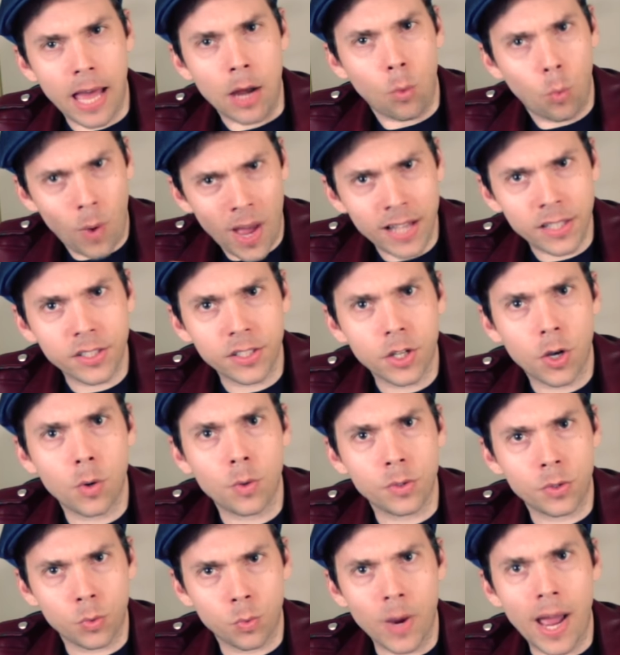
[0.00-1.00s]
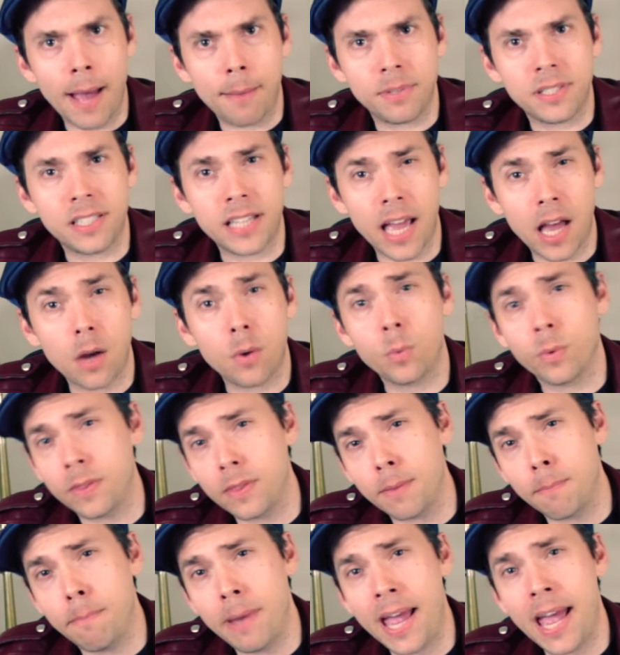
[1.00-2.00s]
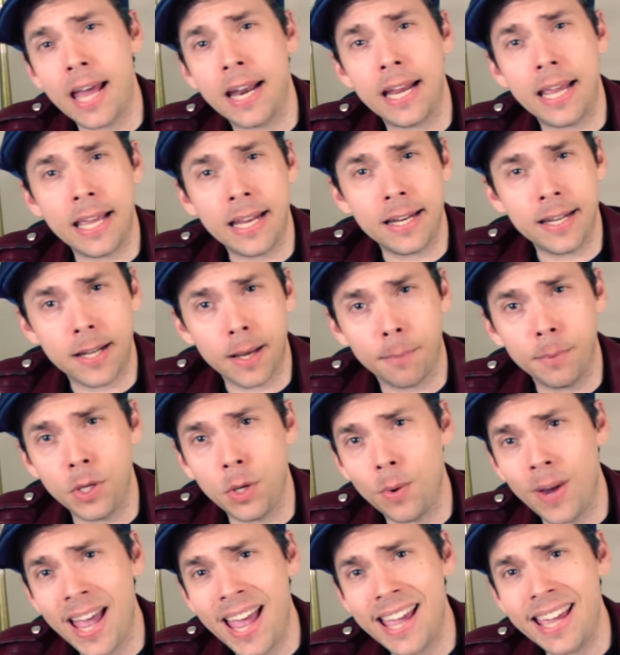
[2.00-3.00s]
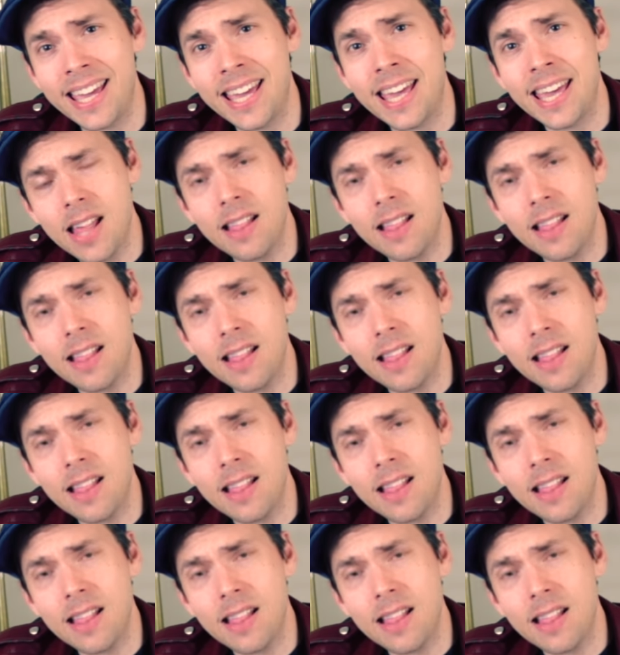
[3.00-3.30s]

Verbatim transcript: that West Coast rap sound with the band NWA.